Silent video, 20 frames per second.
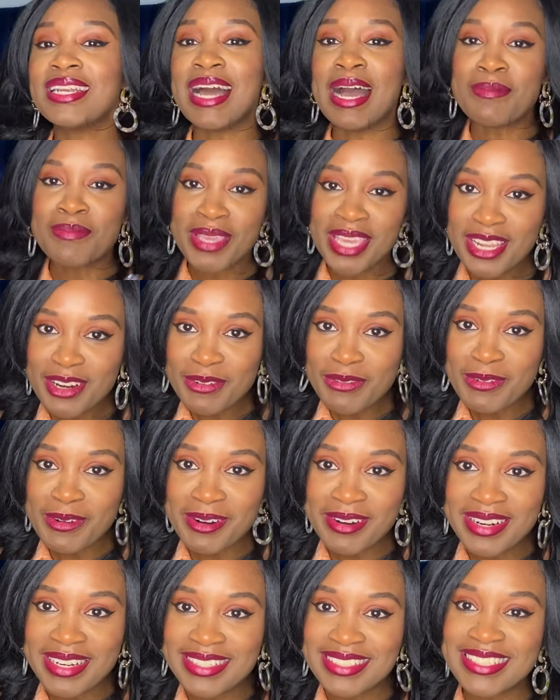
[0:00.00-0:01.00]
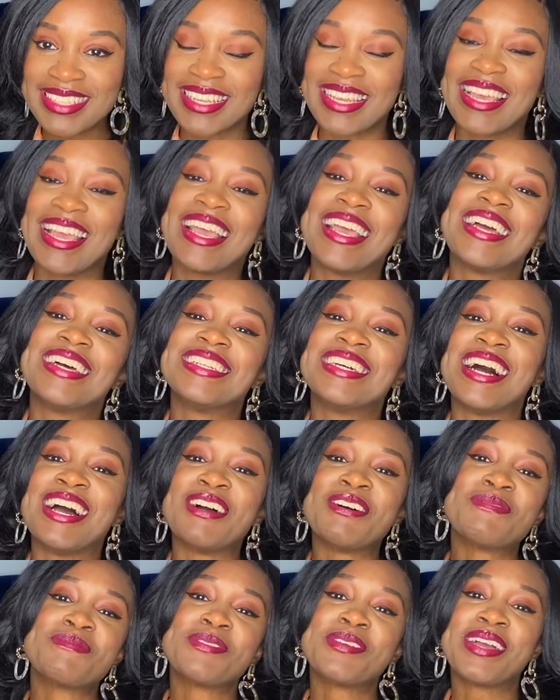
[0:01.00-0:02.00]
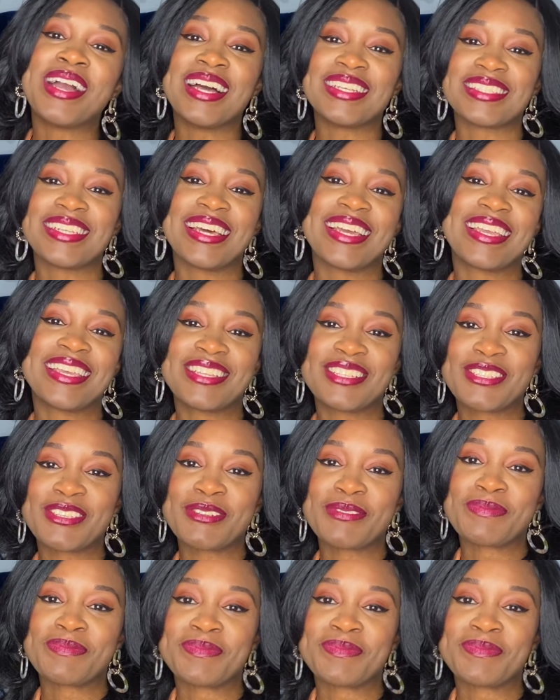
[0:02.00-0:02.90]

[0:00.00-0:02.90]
I'm here for it, and I hope you guys like it too.